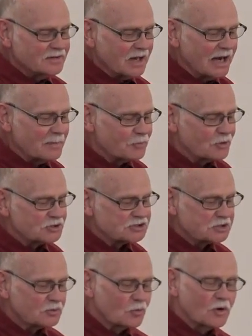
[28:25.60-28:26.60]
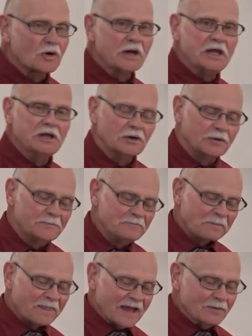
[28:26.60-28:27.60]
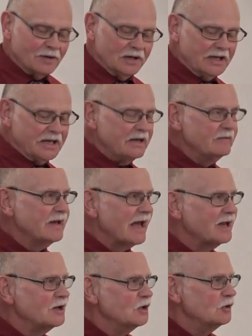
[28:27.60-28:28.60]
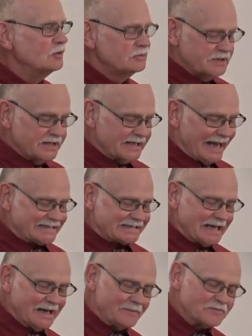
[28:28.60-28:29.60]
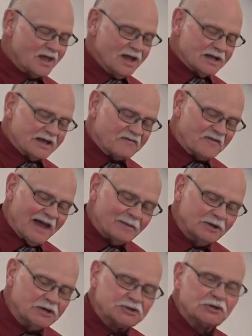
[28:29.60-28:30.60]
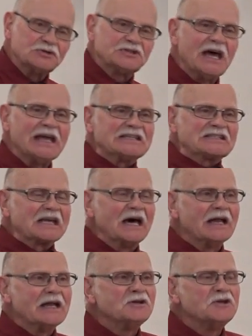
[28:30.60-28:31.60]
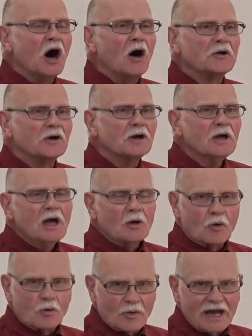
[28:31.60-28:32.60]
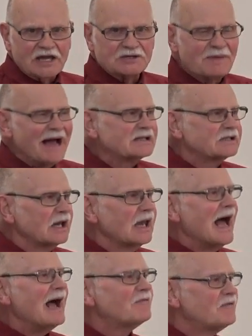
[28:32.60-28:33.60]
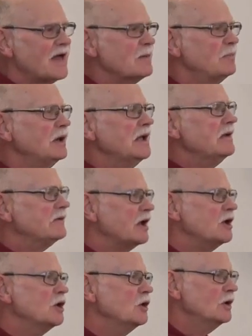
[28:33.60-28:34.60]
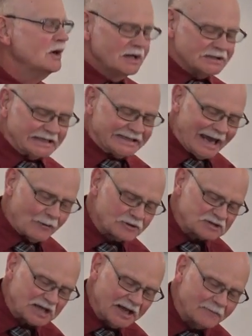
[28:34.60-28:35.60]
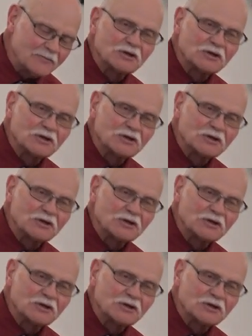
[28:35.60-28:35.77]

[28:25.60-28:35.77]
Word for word: The lepers were healed and believed and knew that that's him. The families whose dead son and daughter were raised back to life, they believed and knew that that was him.